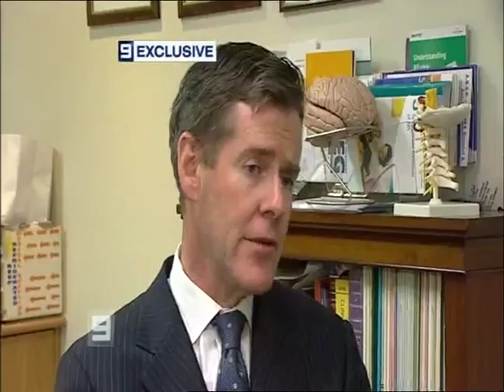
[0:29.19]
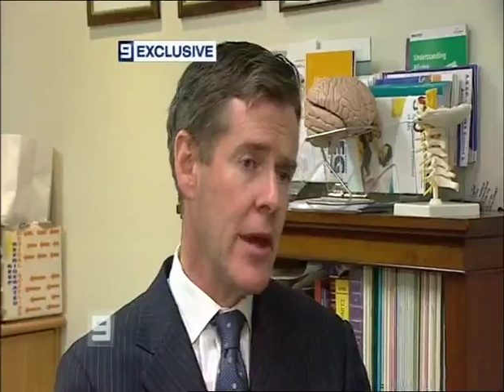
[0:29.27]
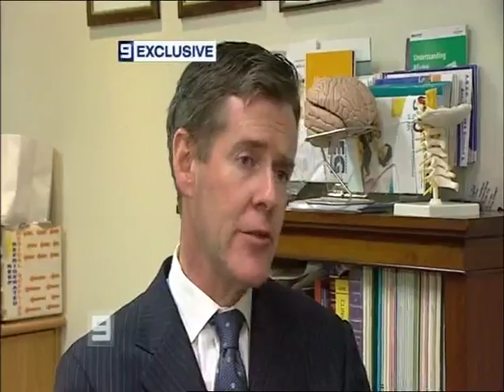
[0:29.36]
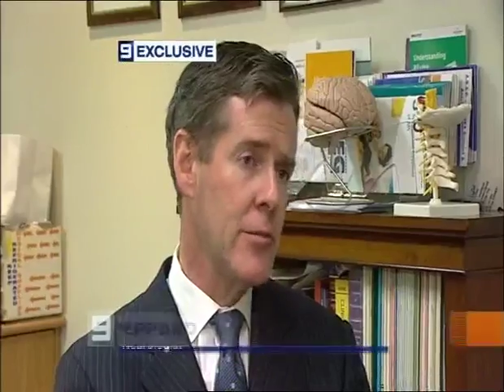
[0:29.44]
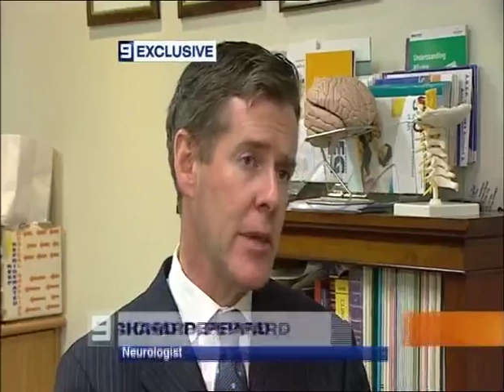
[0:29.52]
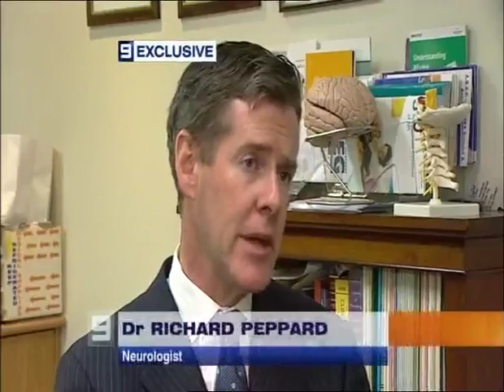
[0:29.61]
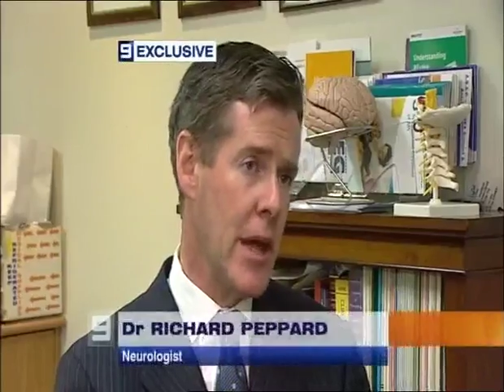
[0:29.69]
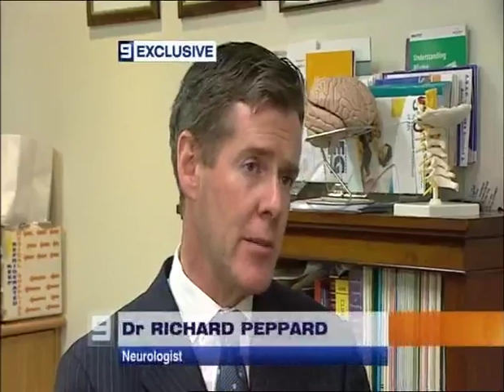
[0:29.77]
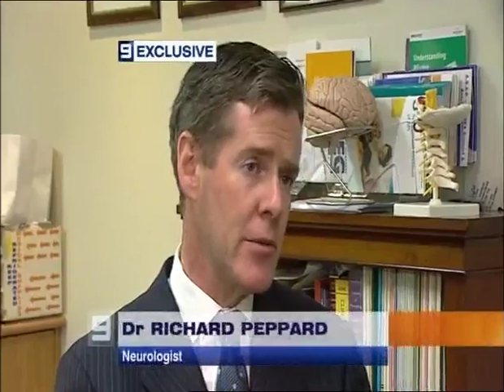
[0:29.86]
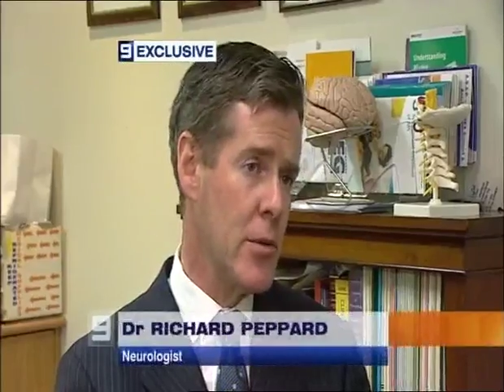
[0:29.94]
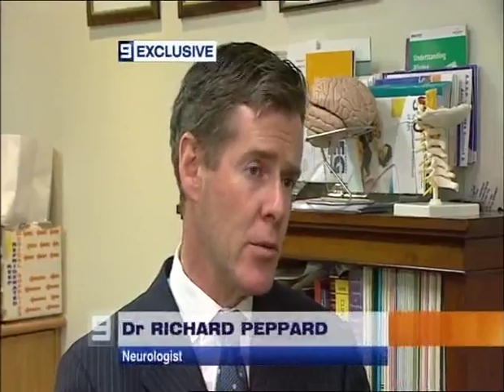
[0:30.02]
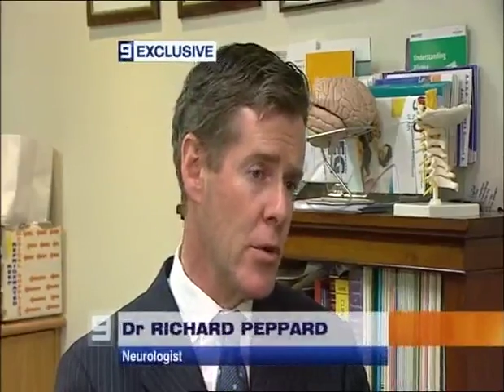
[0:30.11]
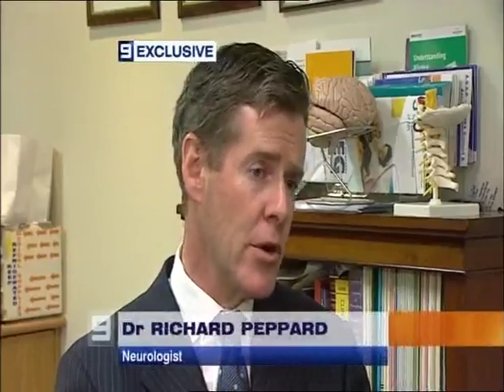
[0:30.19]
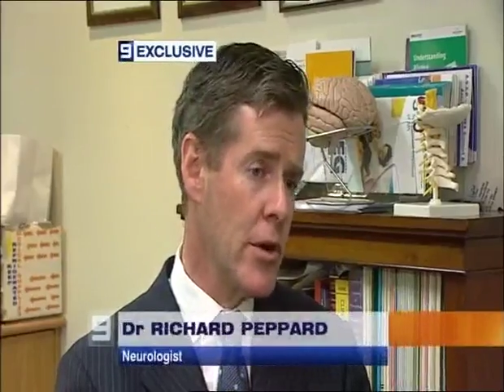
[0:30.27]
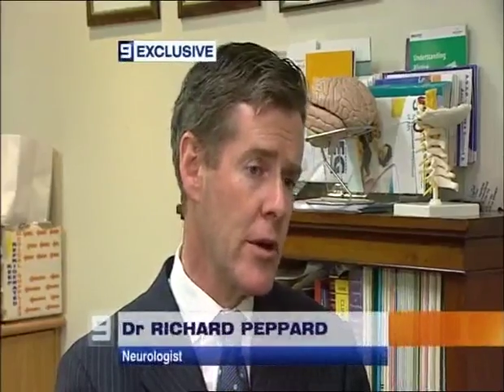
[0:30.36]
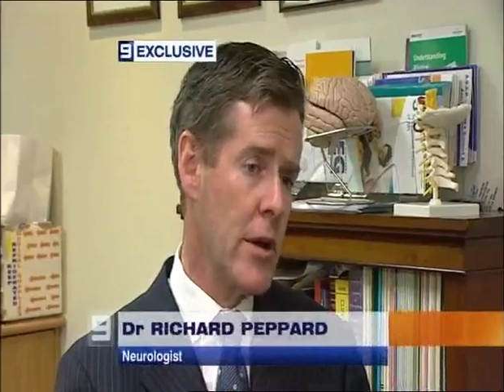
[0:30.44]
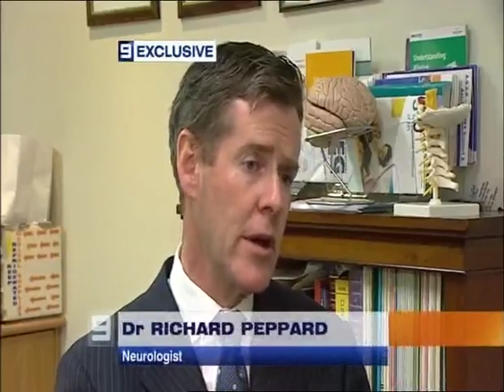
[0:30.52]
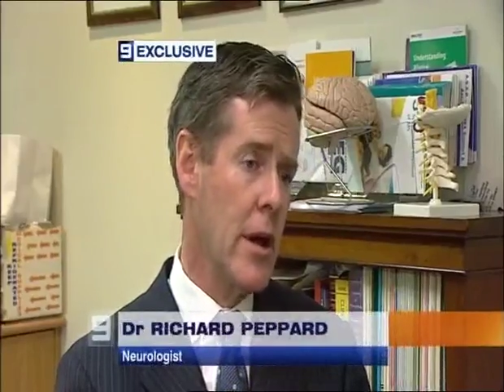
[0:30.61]
He hasn't been able to work
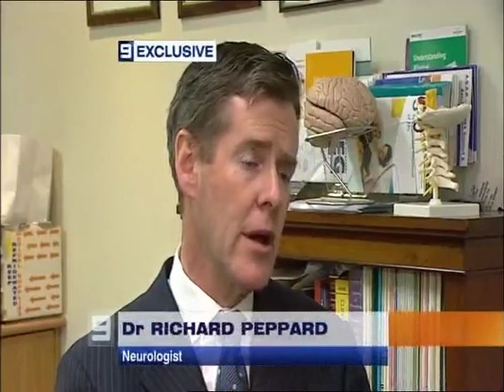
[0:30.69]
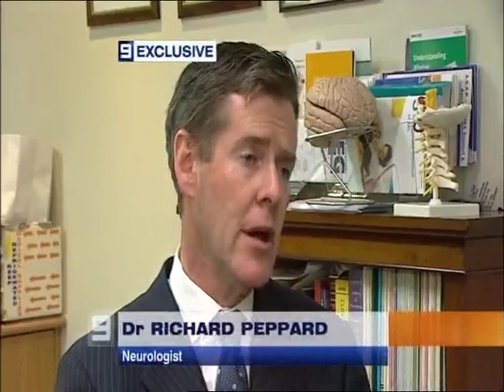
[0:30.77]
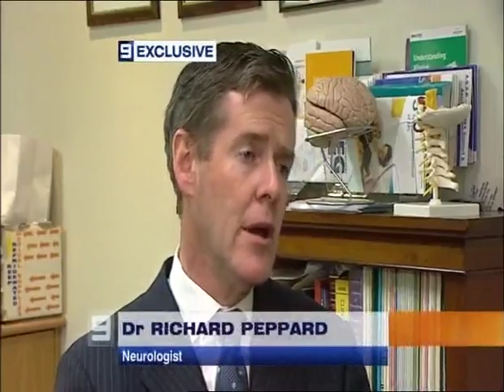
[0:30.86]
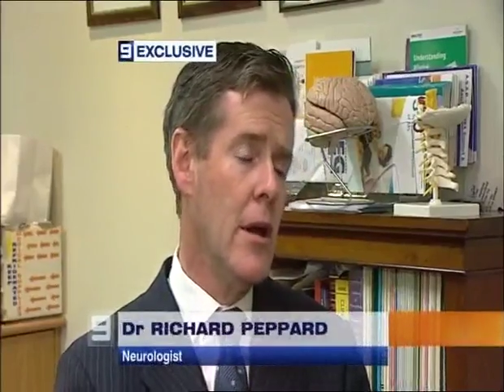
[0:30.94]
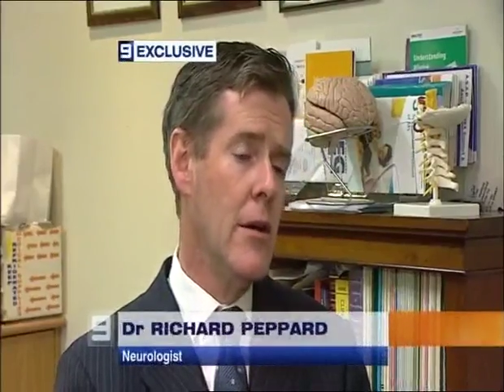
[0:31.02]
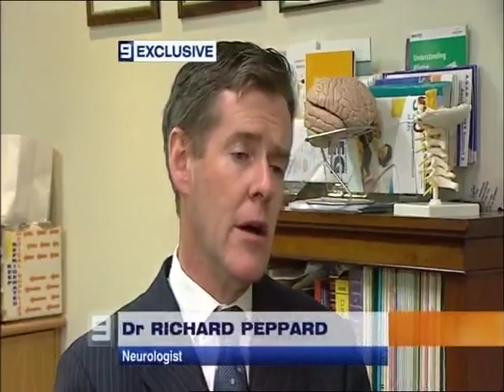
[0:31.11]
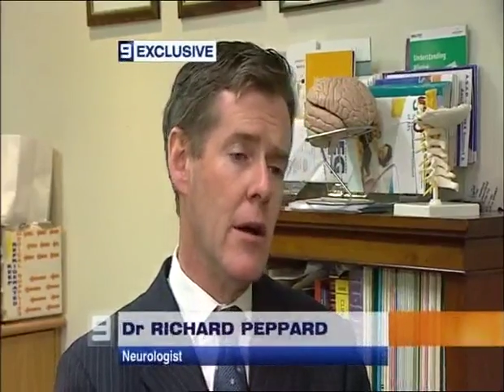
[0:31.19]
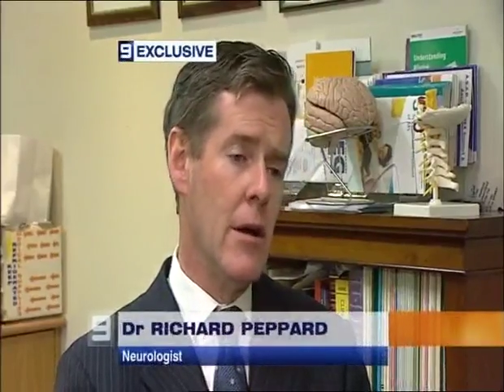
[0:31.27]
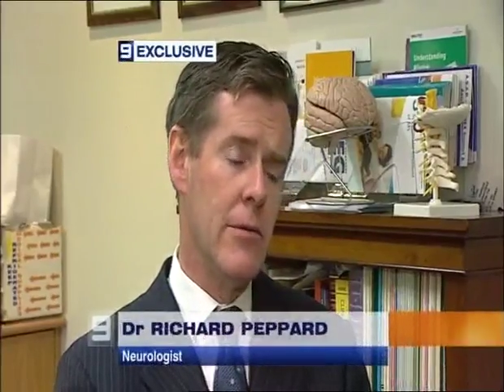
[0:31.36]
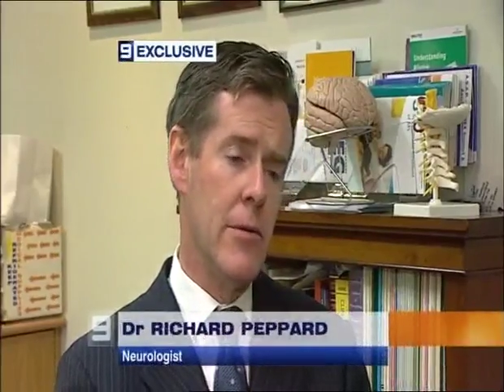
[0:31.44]
uh, uh,